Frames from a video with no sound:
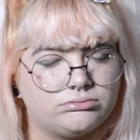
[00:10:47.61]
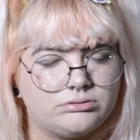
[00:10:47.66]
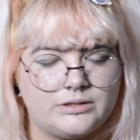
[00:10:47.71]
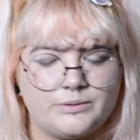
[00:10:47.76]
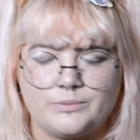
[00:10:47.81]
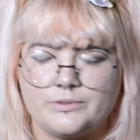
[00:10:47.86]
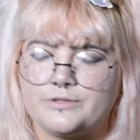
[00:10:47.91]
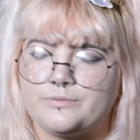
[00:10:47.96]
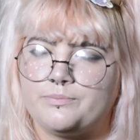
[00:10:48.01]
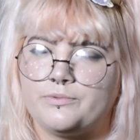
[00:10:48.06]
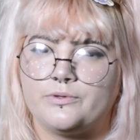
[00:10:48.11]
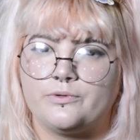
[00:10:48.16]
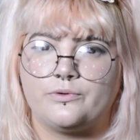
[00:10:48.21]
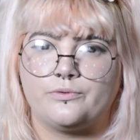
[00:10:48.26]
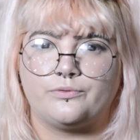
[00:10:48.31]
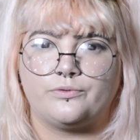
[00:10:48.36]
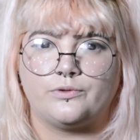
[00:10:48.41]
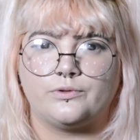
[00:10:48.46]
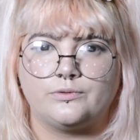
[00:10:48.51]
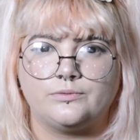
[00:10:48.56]
it was
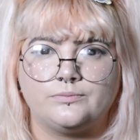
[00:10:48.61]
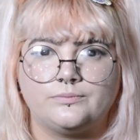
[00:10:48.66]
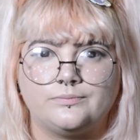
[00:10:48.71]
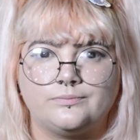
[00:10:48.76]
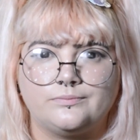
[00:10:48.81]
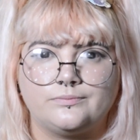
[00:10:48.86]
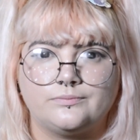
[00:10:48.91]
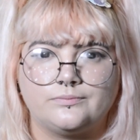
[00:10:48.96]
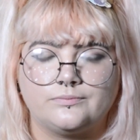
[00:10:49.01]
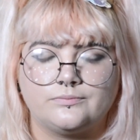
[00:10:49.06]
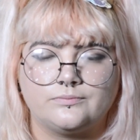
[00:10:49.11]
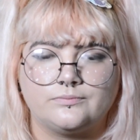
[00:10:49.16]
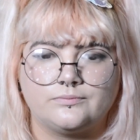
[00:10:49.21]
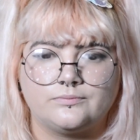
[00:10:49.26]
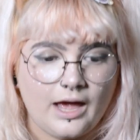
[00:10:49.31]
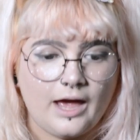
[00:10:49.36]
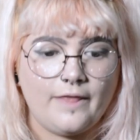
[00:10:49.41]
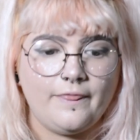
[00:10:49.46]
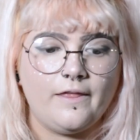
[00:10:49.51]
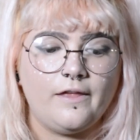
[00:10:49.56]
beautiful.
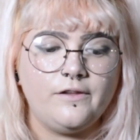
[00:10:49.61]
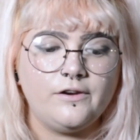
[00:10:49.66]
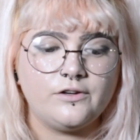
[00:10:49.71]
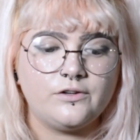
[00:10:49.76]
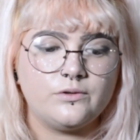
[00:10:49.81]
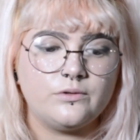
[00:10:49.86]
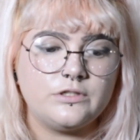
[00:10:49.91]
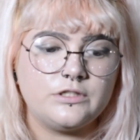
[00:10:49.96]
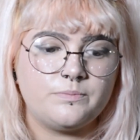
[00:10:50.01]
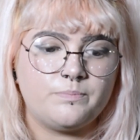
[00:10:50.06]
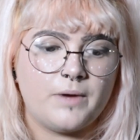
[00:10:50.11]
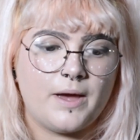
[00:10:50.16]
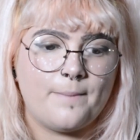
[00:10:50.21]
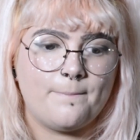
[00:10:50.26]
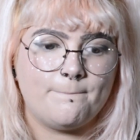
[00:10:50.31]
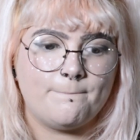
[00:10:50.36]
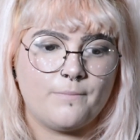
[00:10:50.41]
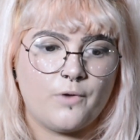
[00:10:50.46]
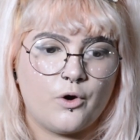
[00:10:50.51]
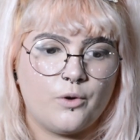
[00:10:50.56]
Another
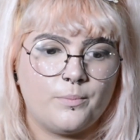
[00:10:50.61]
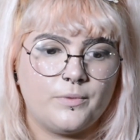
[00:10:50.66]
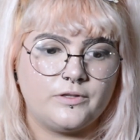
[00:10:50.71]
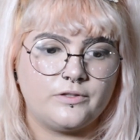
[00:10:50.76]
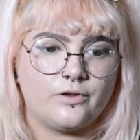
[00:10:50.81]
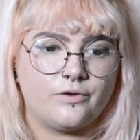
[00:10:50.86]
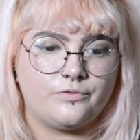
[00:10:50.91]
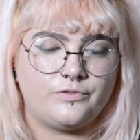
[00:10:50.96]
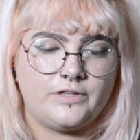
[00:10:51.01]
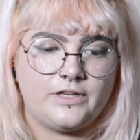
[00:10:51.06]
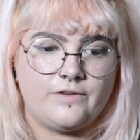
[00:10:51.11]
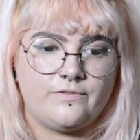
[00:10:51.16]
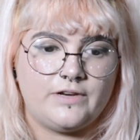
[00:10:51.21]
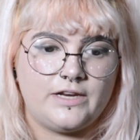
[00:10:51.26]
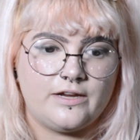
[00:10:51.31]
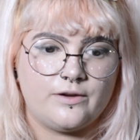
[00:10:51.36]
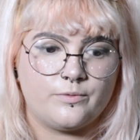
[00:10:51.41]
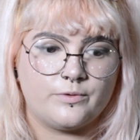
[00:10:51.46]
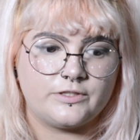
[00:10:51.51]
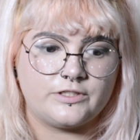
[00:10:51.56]
goosebump moment of the
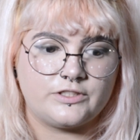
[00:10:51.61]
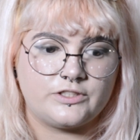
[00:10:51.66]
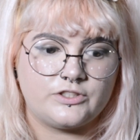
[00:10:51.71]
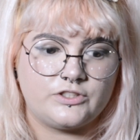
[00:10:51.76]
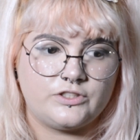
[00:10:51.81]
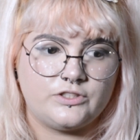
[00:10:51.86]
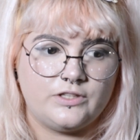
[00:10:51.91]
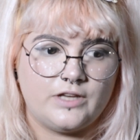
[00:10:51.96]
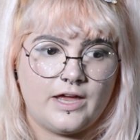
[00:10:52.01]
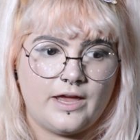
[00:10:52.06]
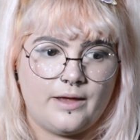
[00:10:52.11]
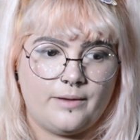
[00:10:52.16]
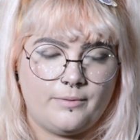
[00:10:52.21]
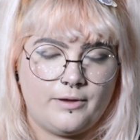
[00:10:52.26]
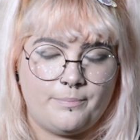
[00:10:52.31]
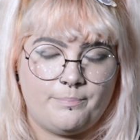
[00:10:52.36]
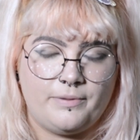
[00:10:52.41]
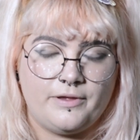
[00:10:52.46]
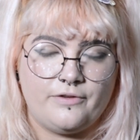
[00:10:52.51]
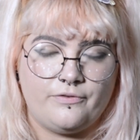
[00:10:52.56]
evening was
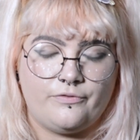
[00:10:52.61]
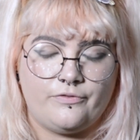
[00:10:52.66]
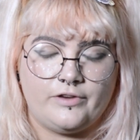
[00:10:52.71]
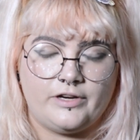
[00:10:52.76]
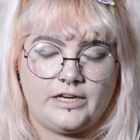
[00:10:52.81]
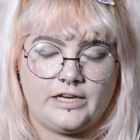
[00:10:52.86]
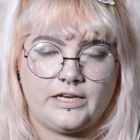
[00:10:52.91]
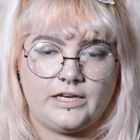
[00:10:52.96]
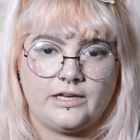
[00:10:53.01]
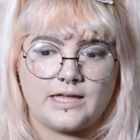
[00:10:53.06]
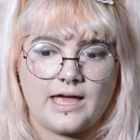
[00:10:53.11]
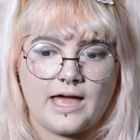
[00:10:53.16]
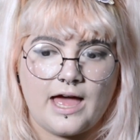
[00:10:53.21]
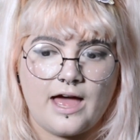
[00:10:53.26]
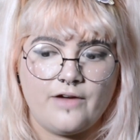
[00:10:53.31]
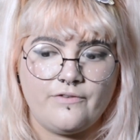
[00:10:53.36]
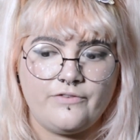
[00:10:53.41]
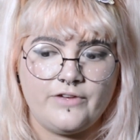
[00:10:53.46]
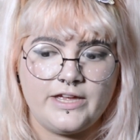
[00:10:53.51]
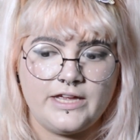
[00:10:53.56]
Epiphany.
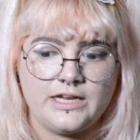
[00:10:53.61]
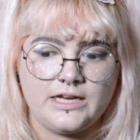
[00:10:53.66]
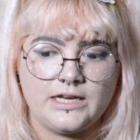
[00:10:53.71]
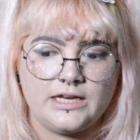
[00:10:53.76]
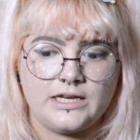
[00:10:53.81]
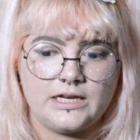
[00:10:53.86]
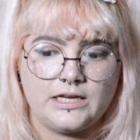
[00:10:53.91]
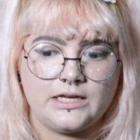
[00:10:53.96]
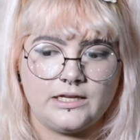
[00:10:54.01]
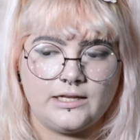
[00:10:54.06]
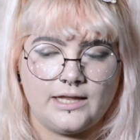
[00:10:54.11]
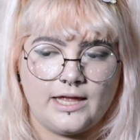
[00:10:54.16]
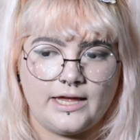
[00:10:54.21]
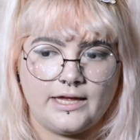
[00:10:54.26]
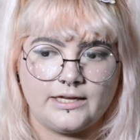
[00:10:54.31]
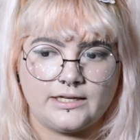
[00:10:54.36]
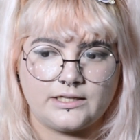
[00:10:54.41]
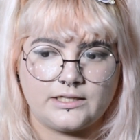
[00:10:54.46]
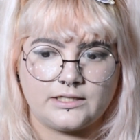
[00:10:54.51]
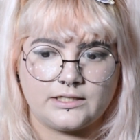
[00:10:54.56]
Having
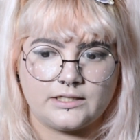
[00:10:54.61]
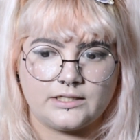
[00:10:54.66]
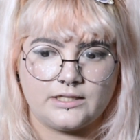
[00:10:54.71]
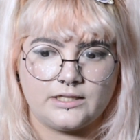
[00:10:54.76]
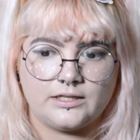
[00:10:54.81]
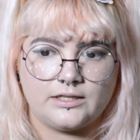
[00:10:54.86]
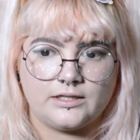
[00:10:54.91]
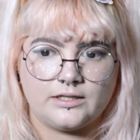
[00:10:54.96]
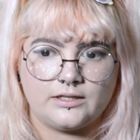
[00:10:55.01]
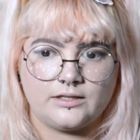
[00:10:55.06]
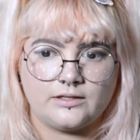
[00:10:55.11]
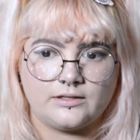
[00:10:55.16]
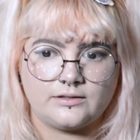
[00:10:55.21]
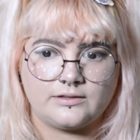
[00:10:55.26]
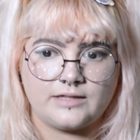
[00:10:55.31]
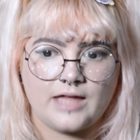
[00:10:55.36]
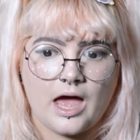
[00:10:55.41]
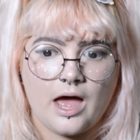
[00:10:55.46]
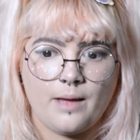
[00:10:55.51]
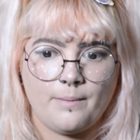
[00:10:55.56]
like
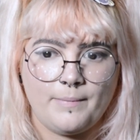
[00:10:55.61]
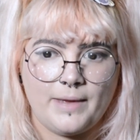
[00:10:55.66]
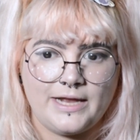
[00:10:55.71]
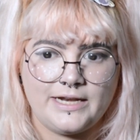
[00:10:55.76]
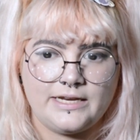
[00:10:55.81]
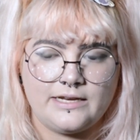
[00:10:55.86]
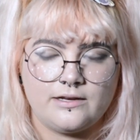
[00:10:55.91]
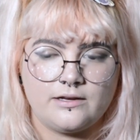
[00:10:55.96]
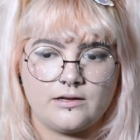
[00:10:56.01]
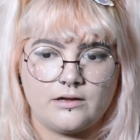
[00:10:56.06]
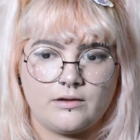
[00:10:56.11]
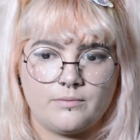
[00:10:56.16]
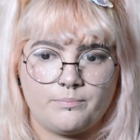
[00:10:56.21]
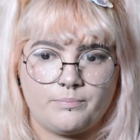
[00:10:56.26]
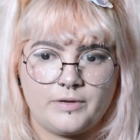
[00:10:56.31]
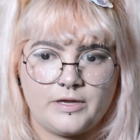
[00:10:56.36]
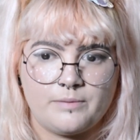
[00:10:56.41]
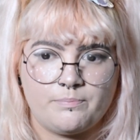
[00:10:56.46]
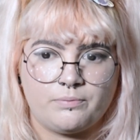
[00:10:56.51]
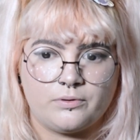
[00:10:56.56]
that many
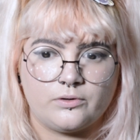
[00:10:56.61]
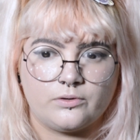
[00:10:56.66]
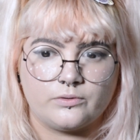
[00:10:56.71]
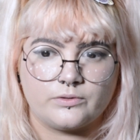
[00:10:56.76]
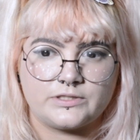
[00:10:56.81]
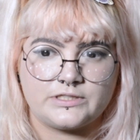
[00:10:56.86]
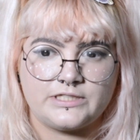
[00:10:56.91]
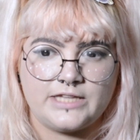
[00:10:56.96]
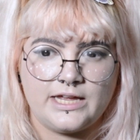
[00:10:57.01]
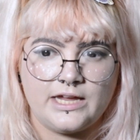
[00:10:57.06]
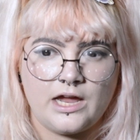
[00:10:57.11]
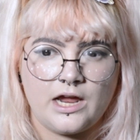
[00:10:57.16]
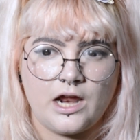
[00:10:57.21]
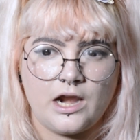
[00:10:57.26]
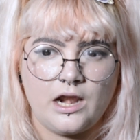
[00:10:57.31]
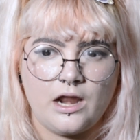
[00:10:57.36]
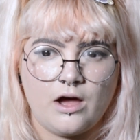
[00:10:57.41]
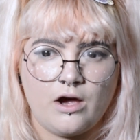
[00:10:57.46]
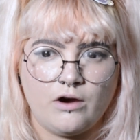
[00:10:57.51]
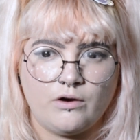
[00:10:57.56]
people singing
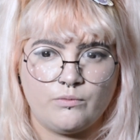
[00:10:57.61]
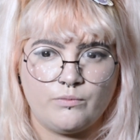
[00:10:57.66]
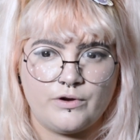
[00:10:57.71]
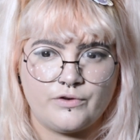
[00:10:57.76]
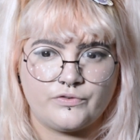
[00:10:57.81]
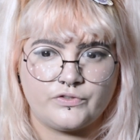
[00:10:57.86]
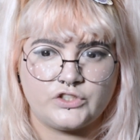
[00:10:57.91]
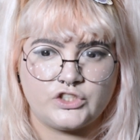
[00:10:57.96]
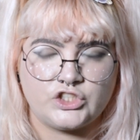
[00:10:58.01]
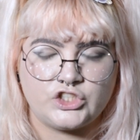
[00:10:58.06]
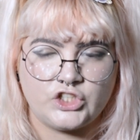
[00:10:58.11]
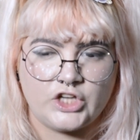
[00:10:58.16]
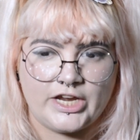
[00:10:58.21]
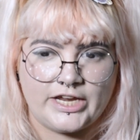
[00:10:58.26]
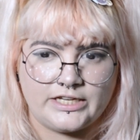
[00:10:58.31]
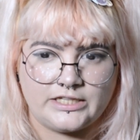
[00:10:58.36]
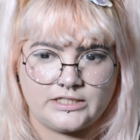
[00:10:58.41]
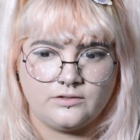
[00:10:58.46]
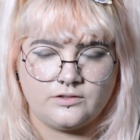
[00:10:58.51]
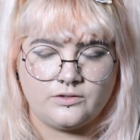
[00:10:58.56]
along with
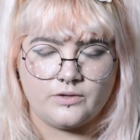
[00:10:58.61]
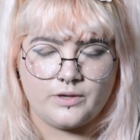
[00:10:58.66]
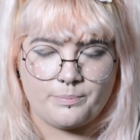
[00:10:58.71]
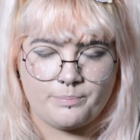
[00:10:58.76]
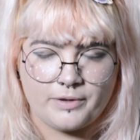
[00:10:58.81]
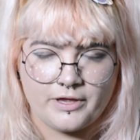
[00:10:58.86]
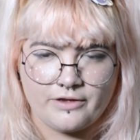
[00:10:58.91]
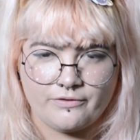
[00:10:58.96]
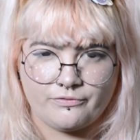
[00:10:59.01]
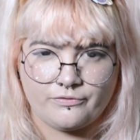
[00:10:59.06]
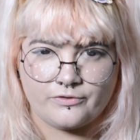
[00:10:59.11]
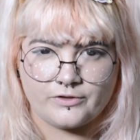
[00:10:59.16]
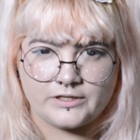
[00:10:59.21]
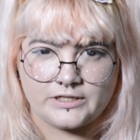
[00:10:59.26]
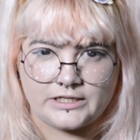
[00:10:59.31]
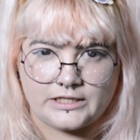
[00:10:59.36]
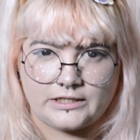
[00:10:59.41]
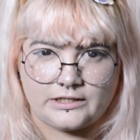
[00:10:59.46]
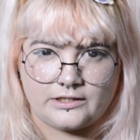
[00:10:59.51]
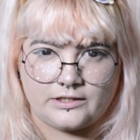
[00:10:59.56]
Jin to
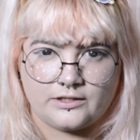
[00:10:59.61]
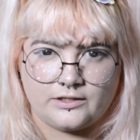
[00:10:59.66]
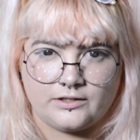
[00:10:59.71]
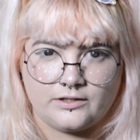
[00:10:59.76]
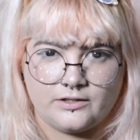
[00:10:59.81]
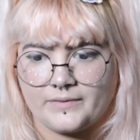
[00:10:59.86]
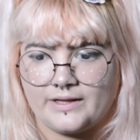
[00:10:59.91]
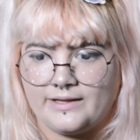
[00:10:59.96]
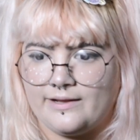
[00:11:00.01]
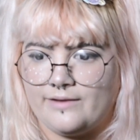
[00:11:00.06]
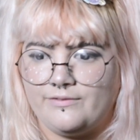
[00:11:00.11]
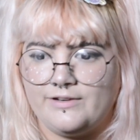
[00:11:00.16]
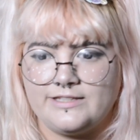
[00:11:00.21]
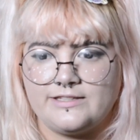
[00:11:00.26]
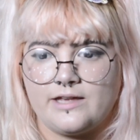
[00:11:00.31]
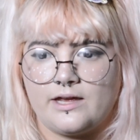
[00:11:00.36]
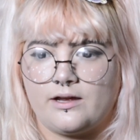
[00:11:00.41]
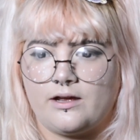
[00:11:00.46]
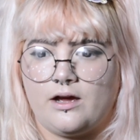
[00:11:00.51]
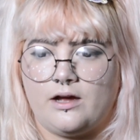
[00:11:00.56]
Epiphany.
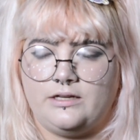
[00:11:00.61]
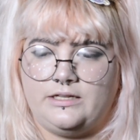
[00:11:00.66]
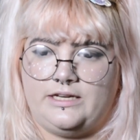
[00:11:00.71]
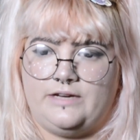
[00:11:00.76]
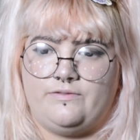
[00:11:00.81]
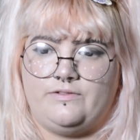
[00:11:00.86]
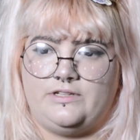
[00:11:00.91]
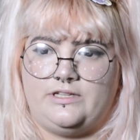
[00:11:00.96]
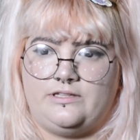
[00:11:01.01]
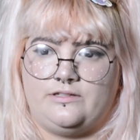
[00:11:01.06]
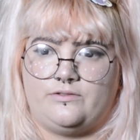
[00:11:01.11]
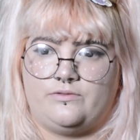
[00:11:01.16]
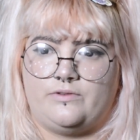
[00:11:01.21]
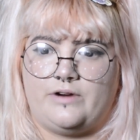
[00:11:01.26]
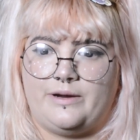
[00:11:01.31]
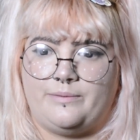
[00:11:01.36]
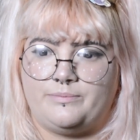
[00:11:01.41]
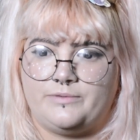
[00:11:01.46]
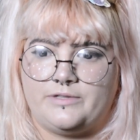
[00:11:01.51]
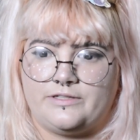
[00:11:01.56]
Lovelies, I can't even
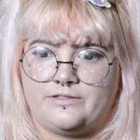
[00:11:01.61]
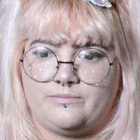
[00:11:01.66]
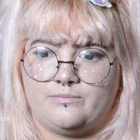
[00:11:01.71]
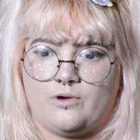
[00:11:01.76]
describe this